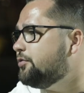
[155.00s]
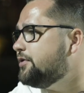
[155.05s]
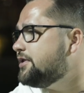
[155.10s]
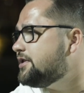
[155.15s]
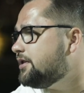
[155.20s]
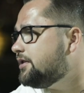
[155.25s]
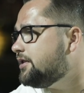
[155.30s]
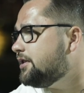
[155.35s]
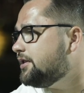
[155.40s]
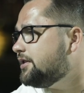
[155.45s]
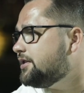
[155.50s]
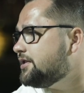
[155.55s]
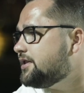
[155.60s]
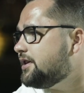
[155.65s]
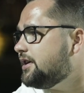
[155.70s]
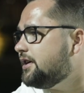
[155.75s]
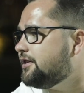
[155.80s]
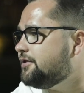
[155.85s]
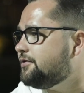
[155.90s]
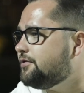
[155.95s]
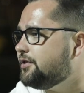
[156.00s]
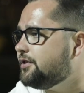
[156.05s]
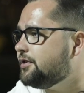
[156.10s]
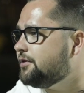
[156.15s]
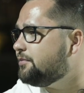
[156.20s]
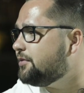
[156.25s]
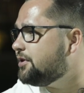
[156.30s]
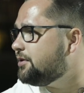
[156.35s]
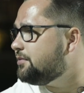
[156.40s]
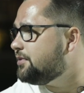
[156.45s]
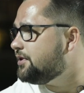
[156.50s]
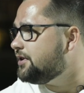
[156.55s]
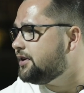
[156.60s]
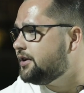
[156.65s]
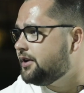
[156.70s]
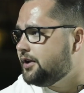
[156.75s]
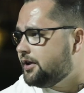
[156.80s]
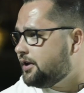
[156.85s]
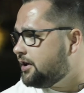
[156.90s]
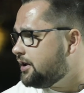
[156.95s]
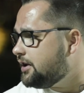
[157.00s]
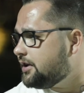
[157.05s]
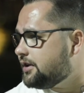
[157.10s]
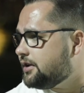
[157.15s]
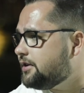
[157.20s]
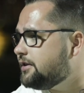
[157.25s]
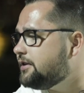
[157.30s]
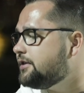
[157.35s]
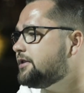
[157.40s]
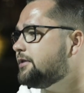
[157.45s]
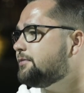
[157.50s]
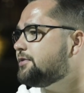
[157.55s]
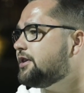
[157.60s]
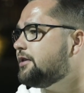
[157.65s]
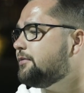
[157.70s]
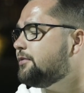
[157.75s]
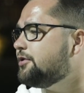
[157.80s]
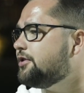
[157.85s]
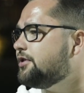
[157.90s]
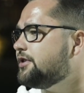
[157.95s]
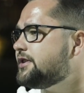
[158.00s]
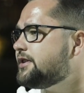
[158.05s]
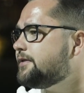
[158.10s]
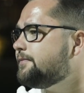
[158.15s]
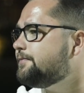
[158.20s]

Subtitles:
visiting this country? Maybe something about this.